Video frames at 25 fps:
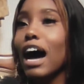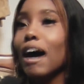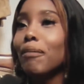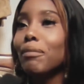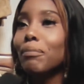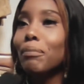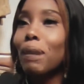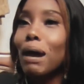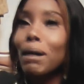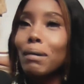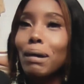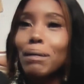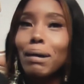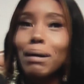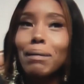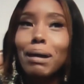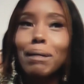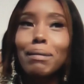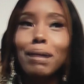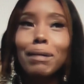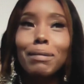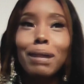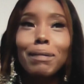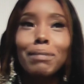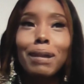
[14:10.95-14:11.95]
And blah, blah, blah,
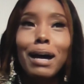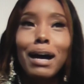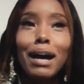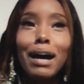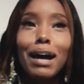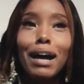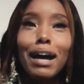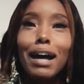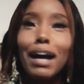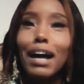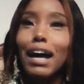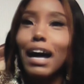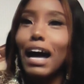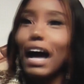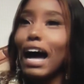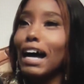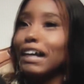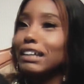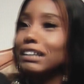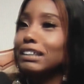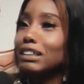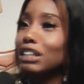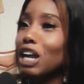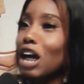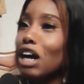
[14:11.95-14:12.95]
blah, blah, blah.
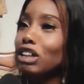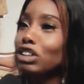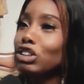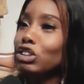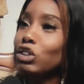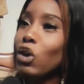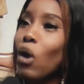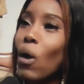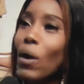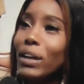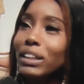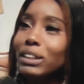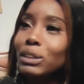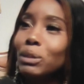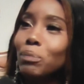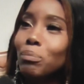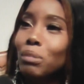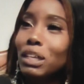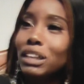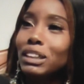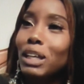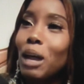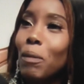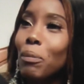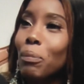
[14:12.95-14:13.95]
And you're going to
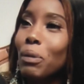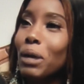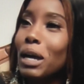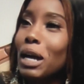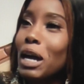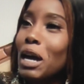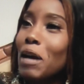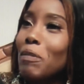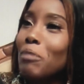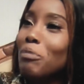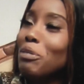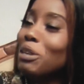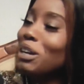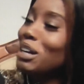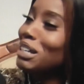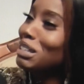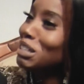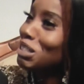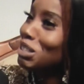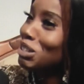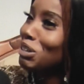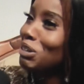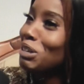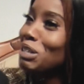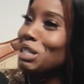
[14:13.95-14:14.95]
meet up with him
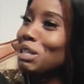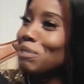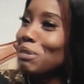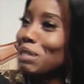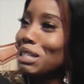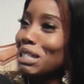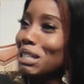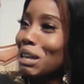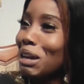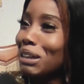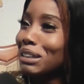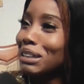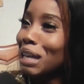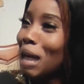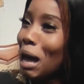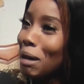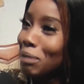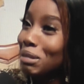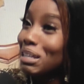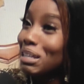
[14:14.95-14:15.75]
because it's Christmas time.